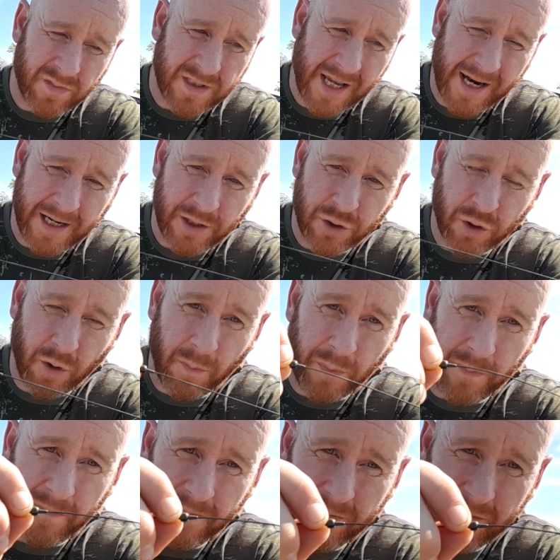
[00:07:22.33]
10-inch up
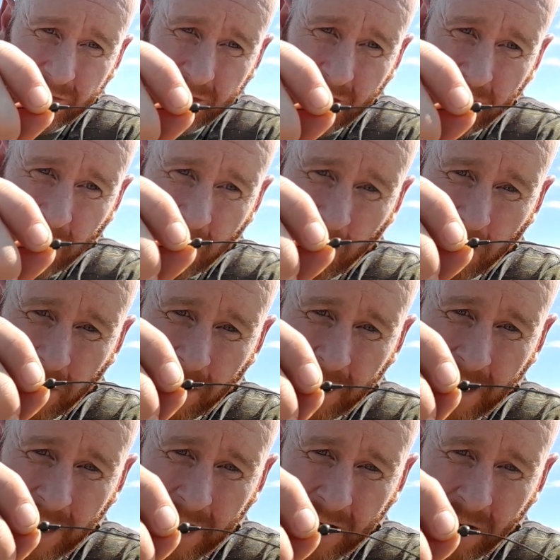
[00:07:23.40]
I've got one of
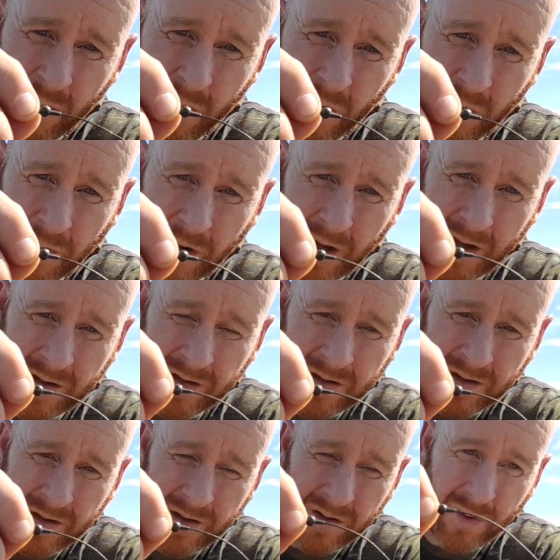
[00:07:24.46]
the Corda
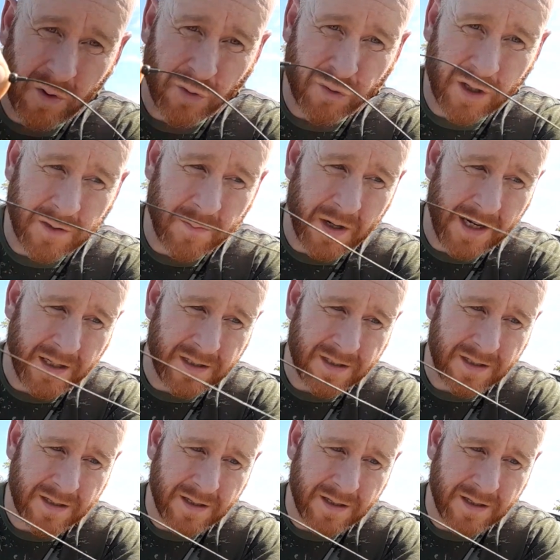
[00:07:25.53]
no trace beats.